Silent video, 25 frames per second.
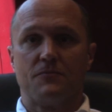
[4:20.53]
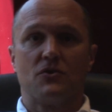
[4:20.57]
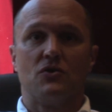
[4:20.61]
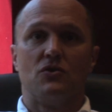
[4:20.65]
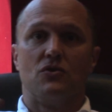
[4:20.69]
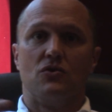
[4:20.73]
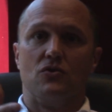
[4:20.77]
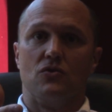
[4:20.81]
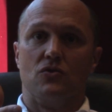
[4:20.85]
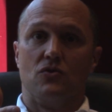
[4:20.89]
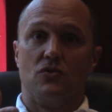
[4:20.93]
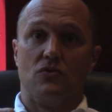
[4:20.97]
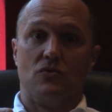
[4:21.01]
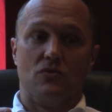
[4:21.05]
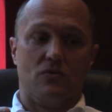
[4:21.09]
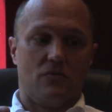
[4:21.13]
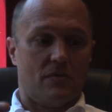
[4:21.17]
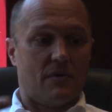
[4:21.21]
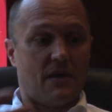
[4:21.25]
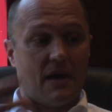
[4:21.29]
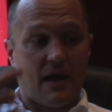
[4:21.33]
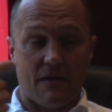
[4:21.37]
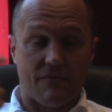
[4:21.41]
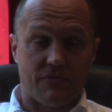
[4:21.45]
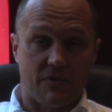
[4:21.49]
who
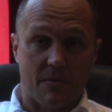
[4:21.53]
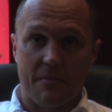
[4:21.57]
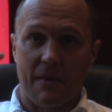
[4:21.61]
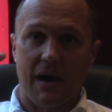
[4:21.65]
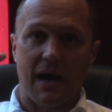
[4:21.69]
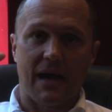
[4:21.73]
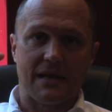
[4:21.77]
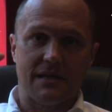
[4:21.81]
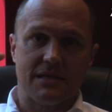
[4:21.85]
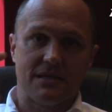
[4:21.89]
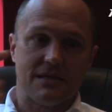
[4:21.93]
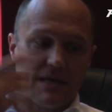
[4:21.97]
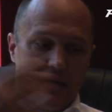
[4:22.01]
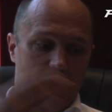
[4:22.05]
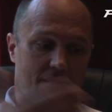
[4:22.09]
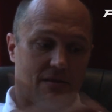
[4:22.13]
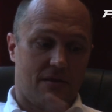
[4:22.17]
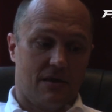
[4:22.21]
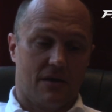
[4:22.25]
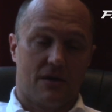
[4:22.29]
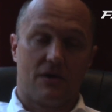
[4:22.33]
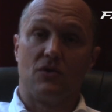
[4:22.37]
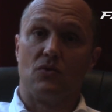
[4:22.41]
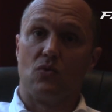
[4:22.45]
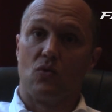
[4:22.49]
have the mindset
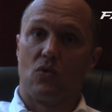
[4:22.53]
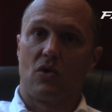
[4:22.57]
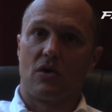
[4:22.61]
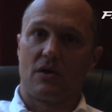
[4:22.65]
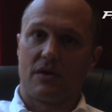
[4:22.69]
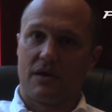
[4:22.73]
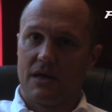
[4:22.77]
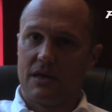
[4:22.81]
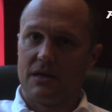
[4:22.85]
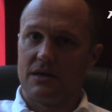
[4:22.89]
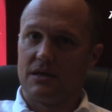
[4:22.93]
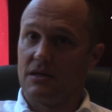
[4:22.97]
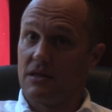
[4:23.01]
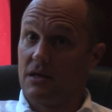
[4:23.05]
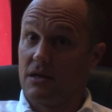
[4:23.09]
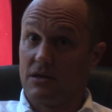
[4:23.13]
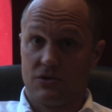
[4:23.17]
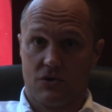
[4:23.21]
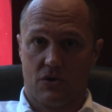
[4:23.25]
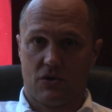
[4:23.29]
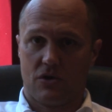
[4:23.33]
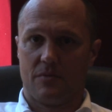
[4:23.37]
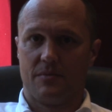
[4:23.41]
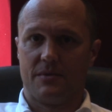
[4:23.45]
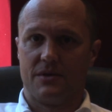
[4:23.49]
that can work into the
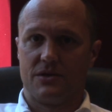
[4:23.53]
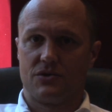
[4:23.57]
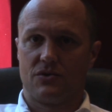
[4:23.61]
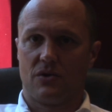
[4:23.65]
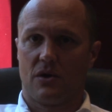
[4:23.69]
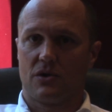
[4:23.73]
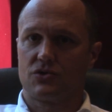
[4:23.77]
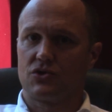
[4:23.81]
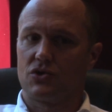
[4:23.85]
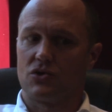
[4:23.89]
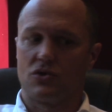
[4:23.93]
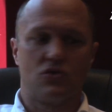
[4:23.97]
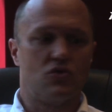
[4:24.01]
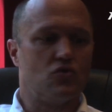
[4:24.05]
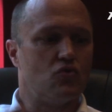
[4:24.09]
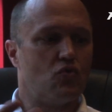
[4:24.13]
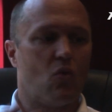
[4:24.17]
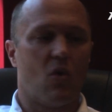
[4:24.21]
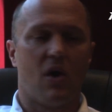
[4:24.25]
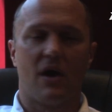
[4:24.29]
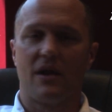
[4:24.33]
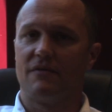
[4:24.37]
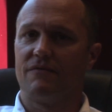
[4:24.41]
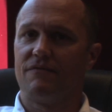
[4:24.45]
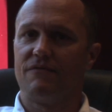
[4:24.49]
tournament structure, who
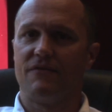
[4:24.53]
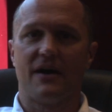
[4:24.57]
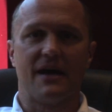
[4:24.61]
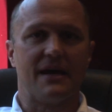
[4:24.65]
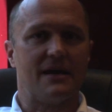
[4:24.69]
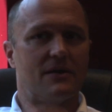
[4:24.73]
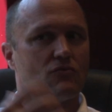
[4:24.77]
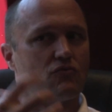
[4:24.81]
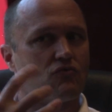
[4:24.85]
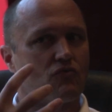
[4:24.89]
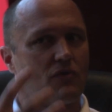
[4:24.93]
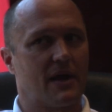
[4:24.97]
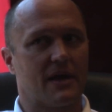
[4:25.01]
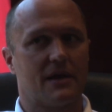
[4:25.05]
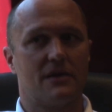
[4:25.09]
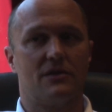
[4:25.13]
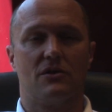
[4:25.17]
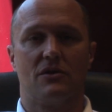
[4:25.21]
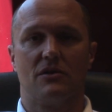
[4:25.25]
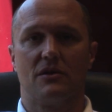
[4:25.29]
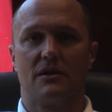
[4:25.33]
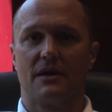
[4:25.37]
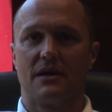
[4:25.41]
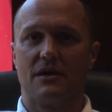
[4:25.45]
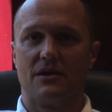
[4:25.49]
want to fight
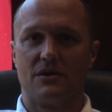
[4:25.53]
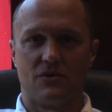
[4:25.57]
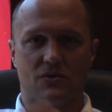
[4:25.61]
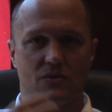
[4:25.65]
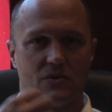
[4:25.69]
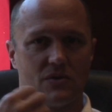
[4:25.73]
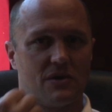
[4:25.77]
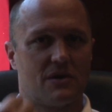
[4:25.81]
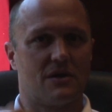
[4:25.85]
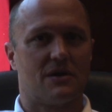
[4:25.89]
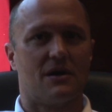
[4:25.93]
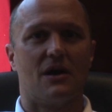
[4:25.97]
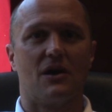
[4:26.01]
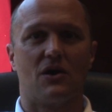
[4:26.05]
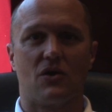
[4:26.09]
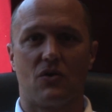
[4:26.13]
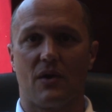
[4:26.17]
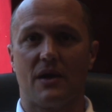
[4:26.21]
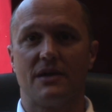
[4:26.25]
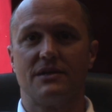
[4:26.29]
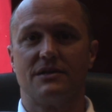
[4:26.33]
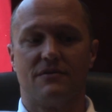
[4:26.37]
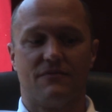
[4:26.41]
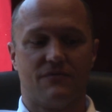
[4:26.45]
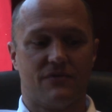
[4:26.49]
regularly and who are
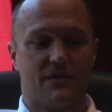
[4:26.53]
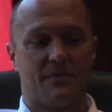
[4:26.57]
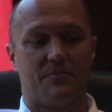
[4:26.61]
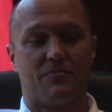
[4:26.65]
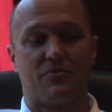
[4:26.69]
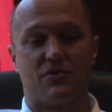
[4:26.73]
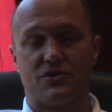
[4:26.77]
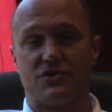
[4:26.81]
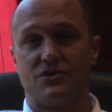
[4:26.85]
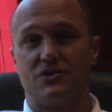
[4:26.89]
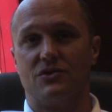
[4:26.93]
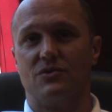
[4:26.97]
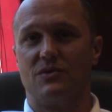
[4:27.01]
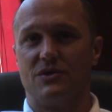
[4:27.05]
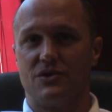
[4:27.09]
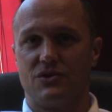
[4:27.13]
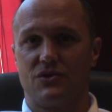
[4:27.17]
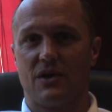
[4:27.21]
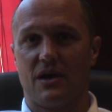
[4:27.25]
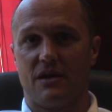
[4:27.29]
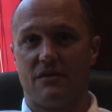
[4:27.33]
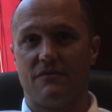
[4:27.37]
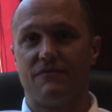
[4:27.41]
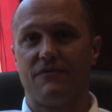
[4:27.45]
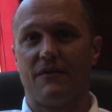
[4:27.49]
aggressively pursuing
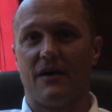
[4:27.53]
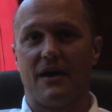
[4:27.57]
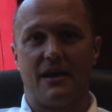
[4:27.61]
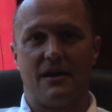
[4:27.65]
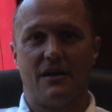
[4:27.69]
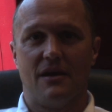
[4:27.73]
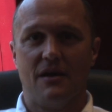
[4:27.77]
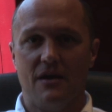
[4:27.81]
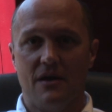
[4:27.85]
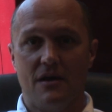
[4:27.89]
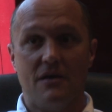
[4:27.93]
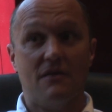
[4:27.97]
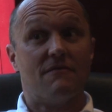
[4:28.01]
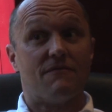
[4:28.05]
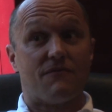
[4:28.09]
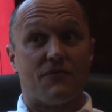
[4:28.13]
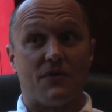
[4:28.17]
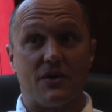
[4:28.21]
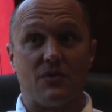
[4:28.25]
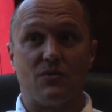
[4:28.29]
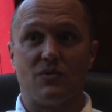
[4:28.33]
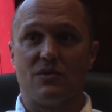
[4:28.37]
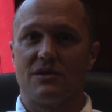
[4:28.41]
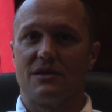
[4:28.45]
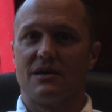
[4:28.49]
trying to fight
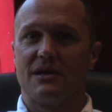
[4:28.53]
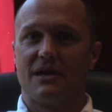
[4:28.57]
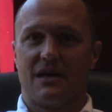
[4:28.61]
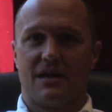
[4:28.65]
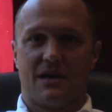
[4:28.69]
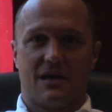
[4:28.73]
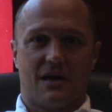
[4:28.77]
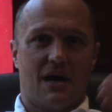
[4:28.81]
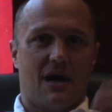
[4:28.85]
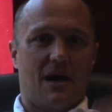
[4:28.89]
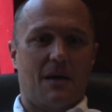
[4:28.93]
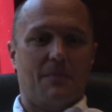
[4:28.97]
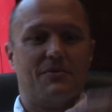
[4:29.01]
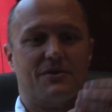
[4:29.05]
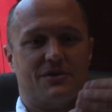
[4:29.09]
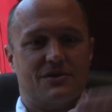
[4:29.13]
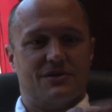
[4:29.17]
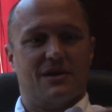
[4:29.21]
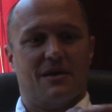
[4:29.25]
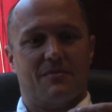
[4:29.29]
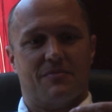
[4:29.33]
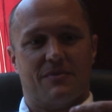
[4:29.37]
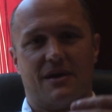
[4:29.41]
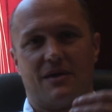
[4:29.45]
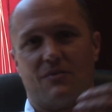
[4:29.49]
frequently and accomplish
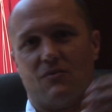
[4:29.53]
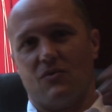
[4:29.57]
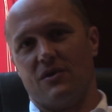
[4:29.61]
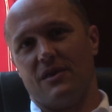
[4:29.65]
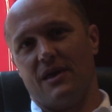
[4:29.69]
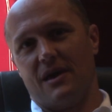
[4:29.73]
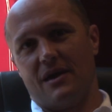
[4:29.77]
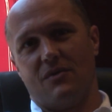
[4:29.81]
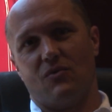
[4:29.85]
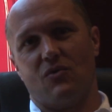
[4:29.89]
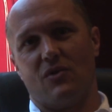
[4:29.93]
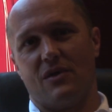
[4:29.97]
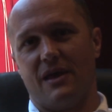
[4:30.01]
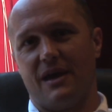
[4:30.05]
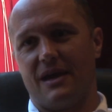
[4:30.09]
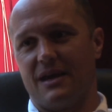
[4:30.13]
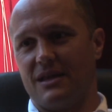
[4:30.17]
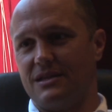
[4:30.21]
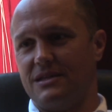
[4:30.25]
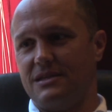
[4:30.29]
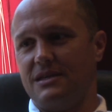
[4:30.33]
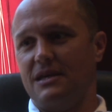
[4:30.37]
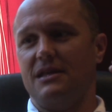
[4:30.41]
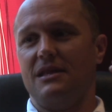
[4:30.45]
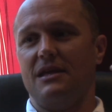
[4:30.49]
something where they can
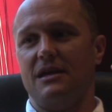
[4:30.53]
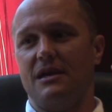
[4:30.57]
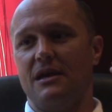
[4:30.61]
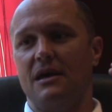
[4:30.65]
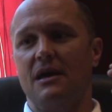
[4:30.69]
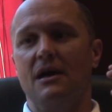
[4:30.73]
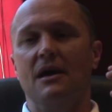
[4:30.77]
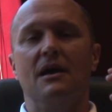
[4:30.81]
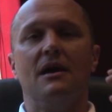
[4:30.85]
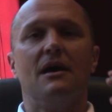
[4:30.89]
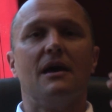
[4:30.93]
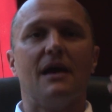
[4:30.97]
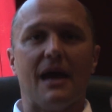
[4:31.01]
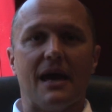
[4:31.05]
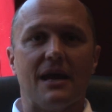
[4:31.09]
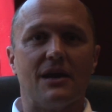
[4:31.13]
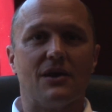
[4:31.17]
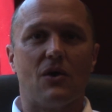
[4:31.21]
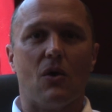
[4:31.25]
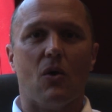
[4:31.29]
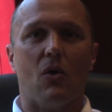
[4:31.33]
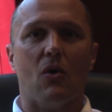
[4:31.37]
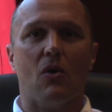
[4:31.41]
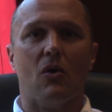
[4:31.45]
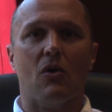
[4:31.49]
see the end
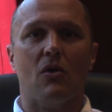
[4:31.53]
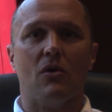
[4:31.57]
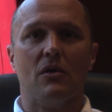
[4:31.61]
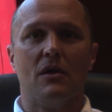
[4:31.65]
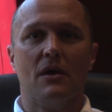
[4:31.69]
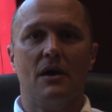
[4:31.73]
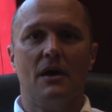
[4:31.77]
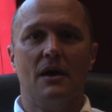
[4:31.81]
goal